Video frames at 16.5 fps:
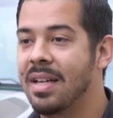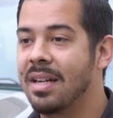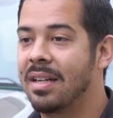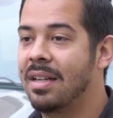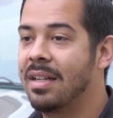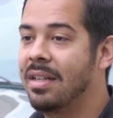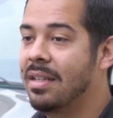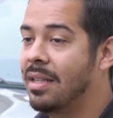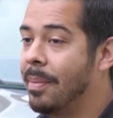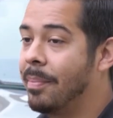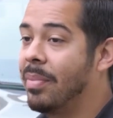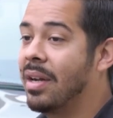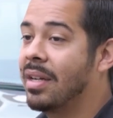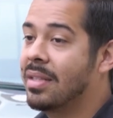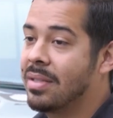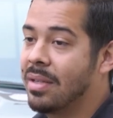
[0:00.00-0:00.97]
how to clean the
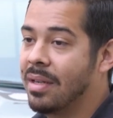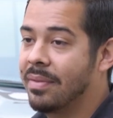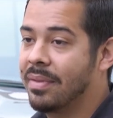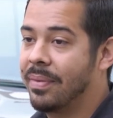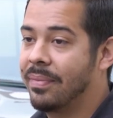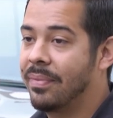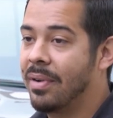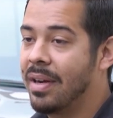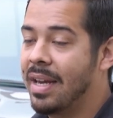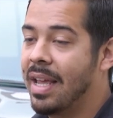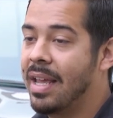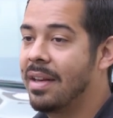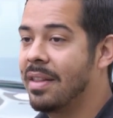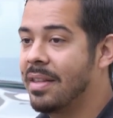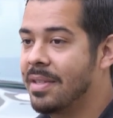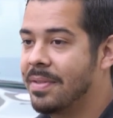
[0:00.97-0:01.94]
bug and tar off the front
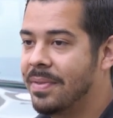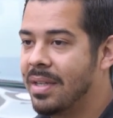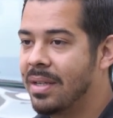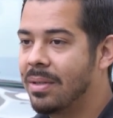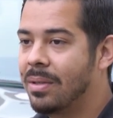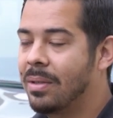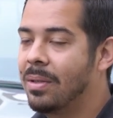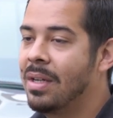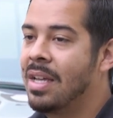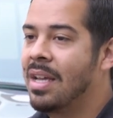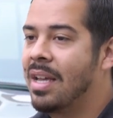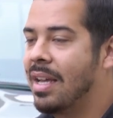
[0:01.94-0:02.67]
end of this vehicle.